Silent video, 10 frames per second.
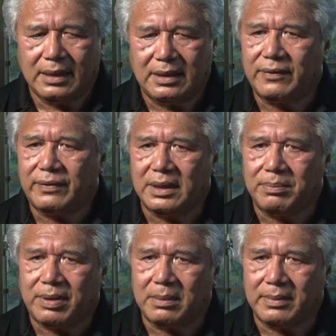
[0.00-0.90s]
different
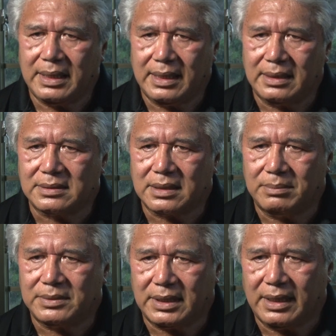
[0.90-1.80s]
department heads
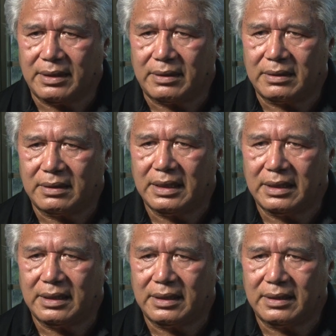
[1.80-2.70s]
come together,
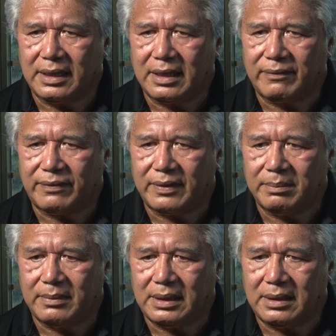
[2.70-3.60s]
and they come
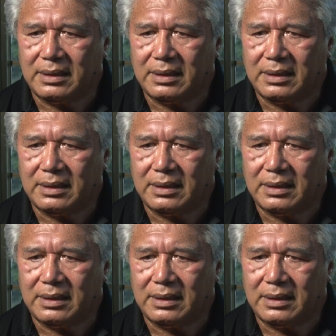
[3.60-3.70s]
from,